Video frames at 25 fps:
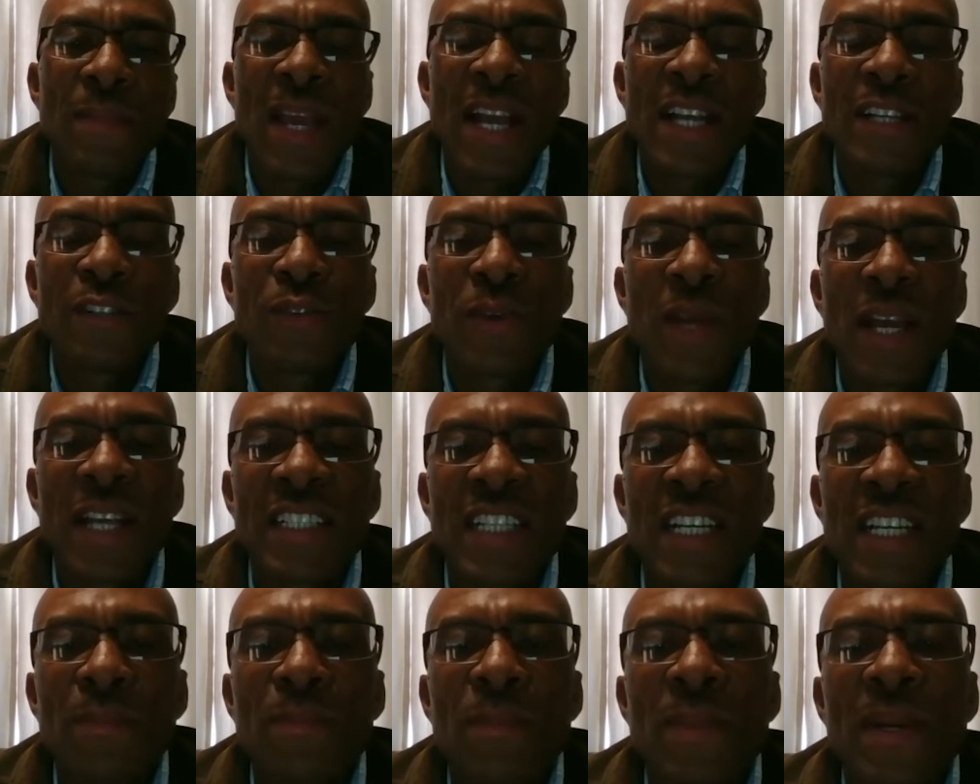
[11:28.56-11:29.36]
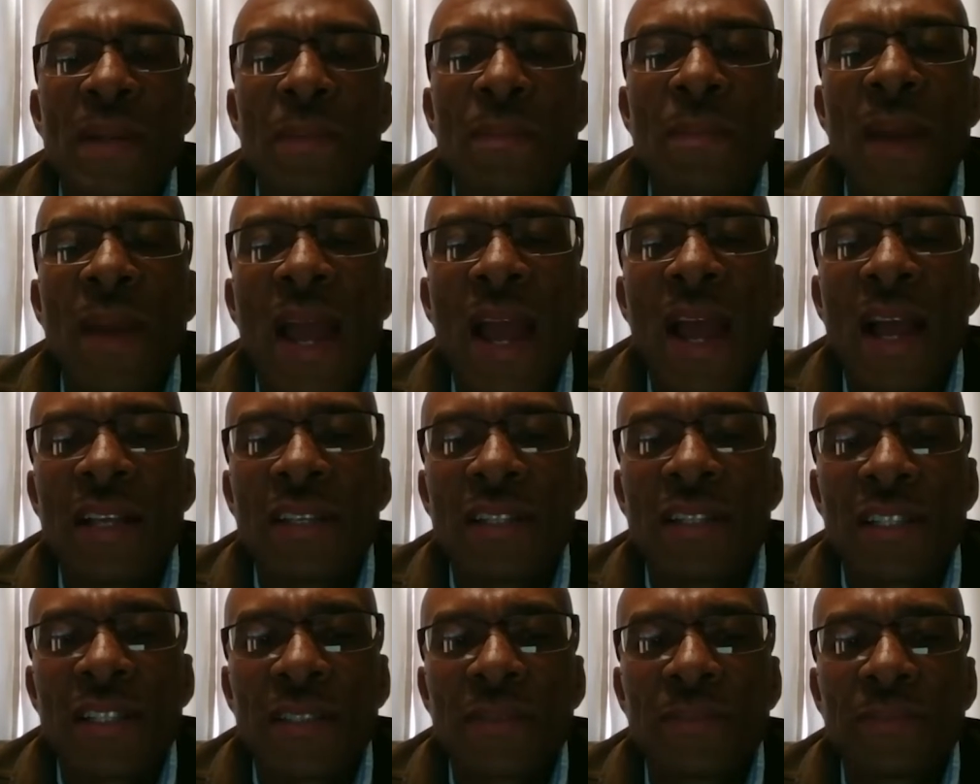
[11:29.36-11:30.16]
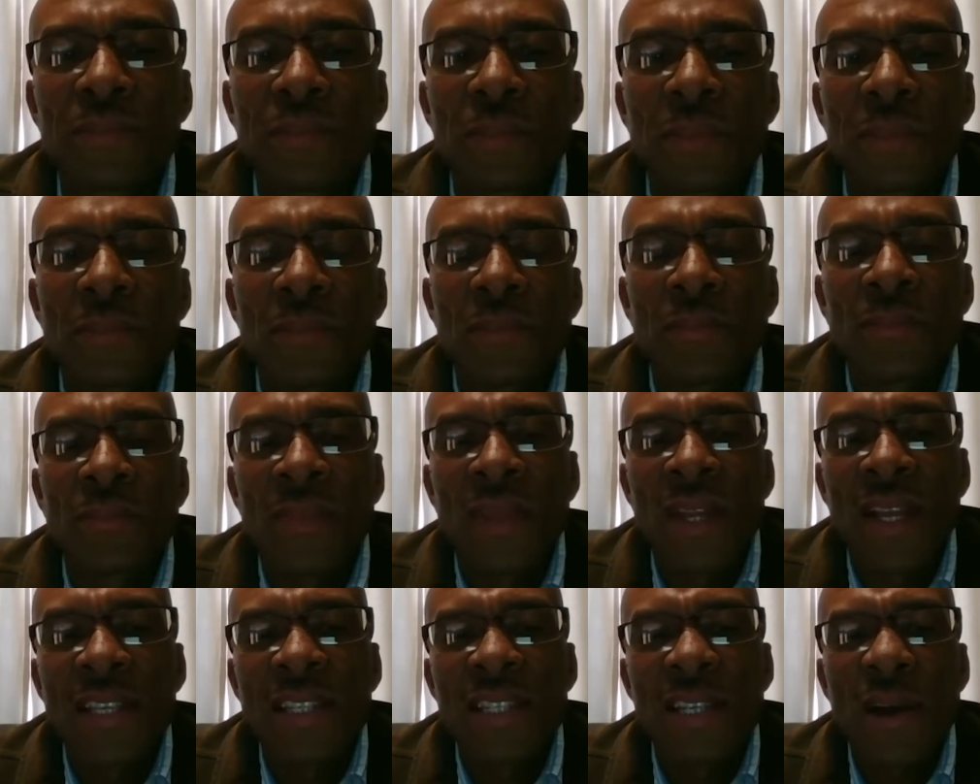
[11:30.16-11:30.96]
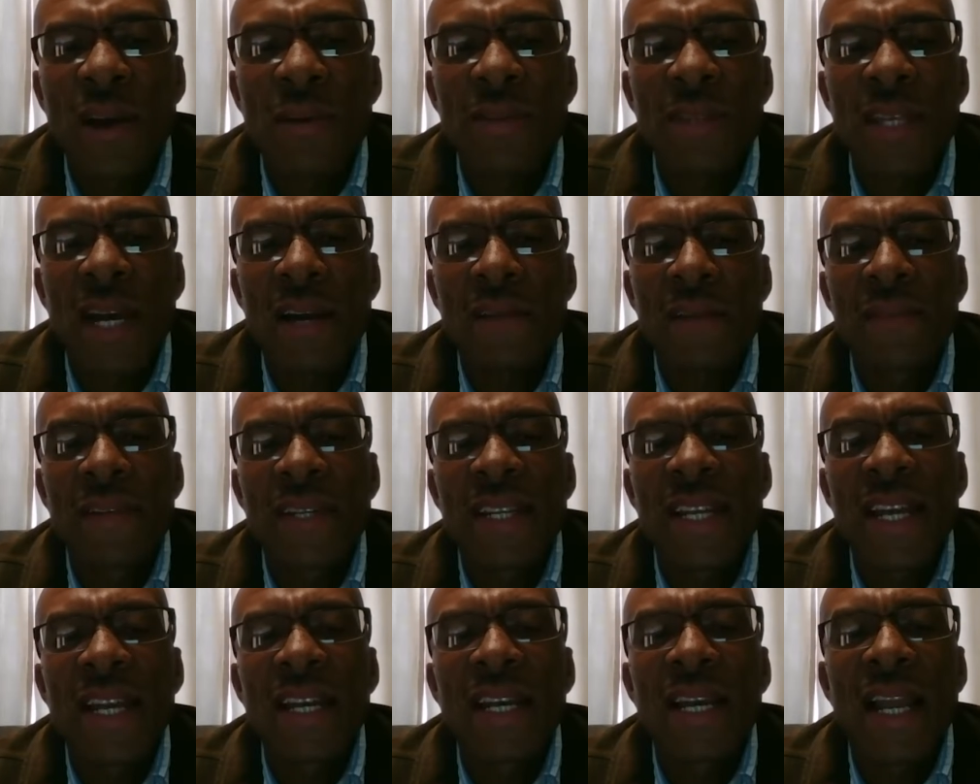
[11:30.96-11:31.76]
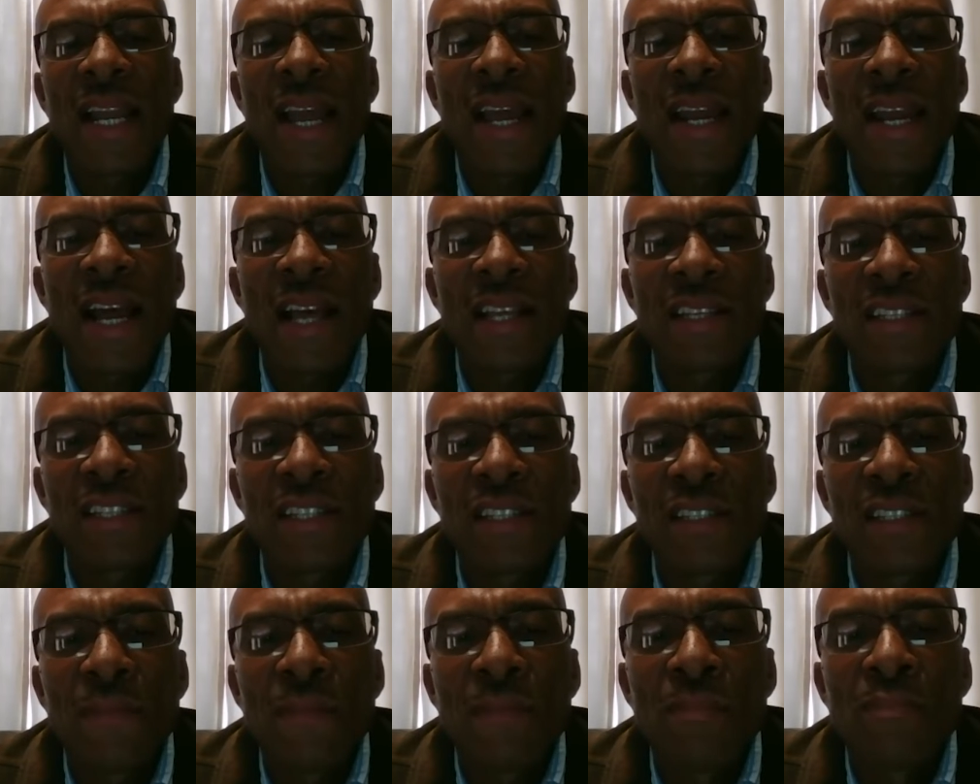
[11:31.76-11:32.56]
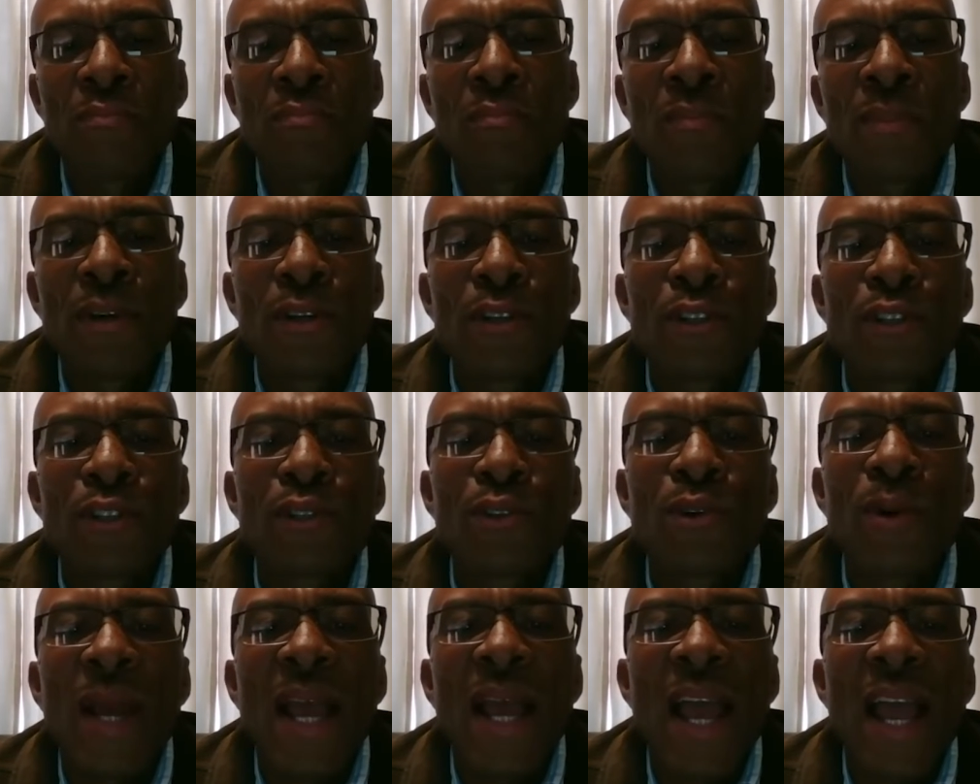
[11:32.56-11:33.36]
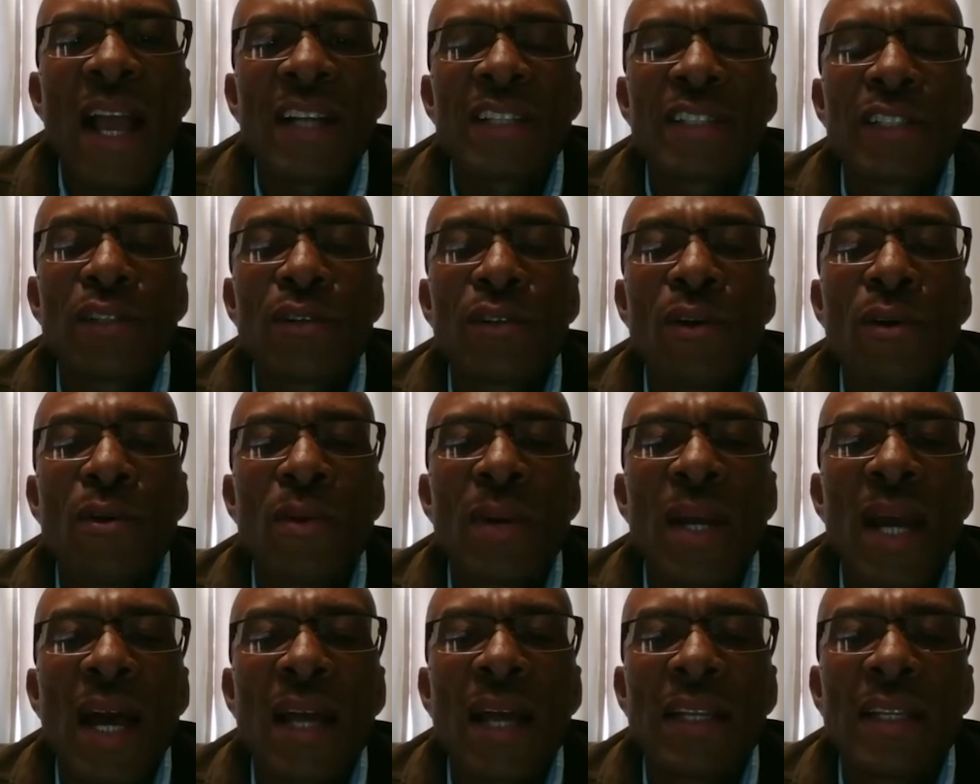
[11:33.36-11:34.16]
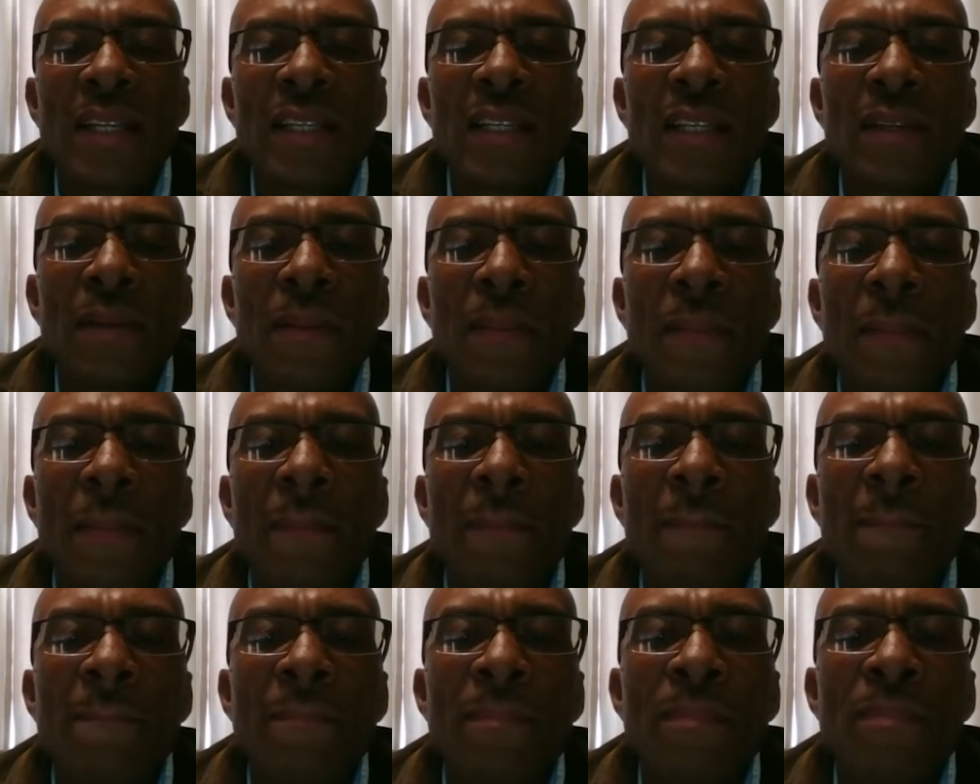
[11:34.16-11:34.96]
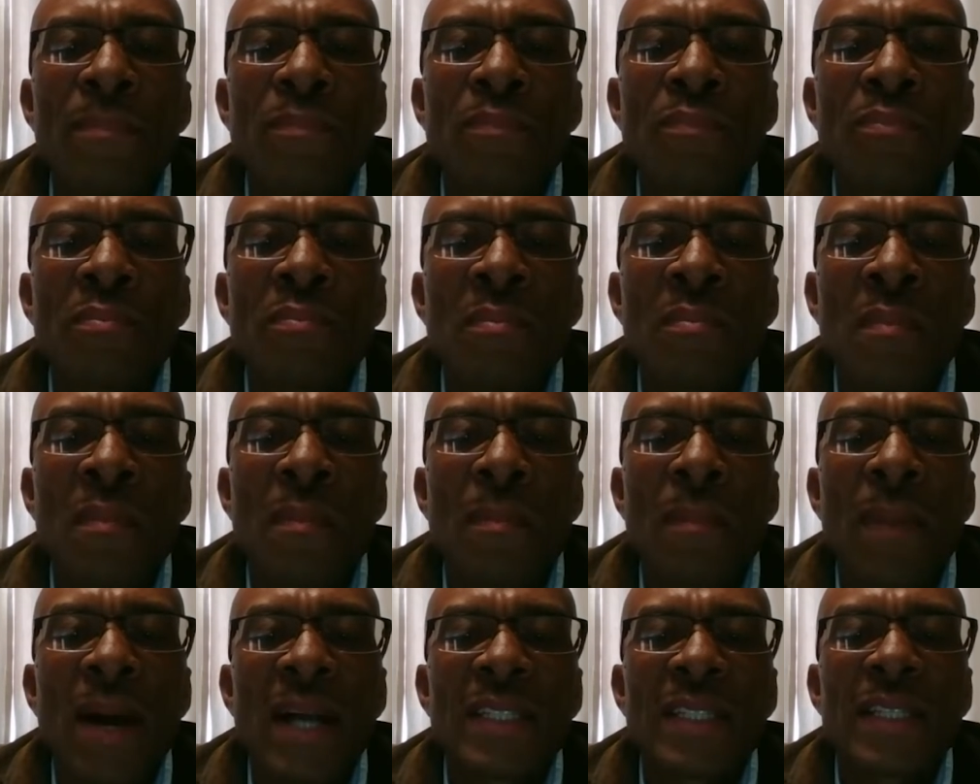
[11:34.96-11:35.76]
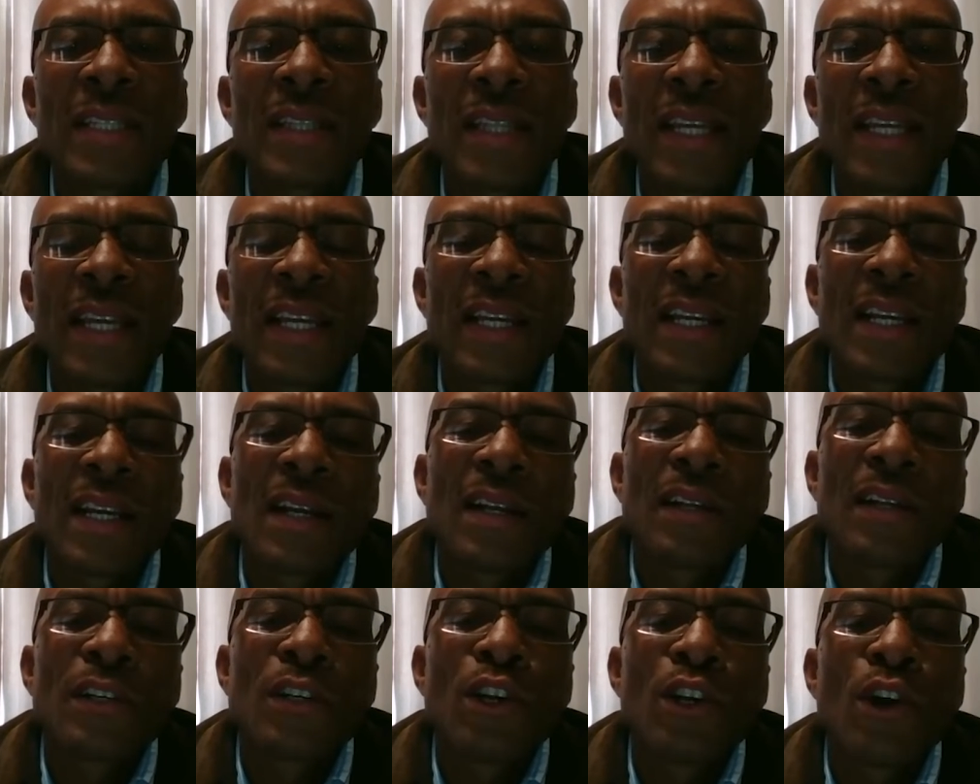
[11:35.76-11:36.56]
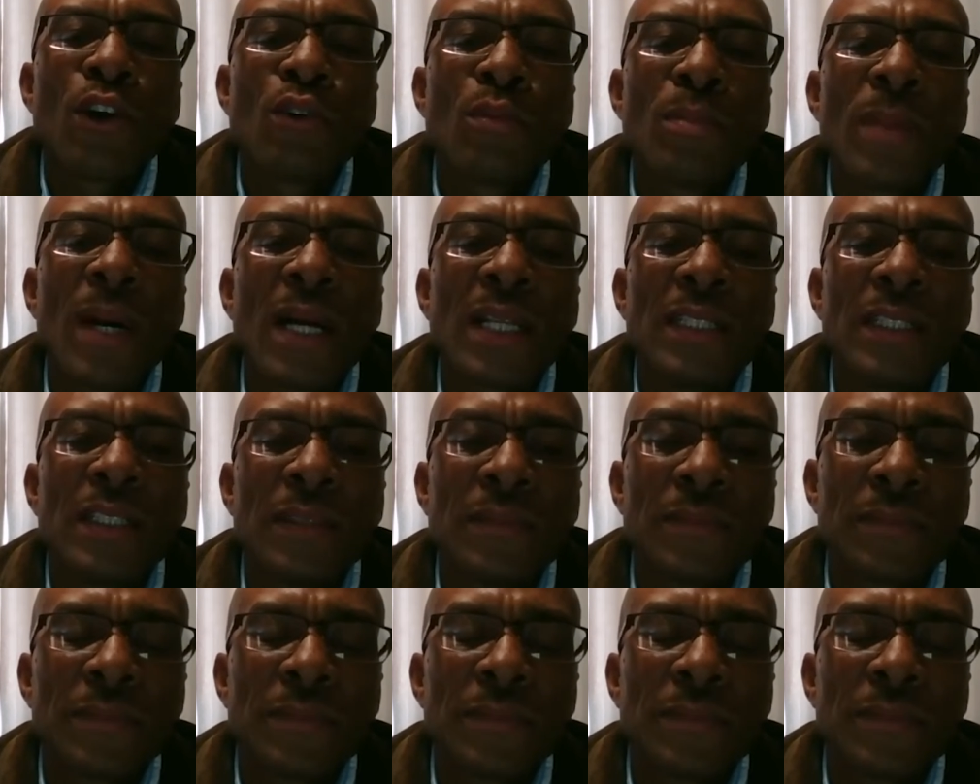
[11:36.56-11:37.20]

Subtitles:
education prepares South African learners to act locally, but think globally.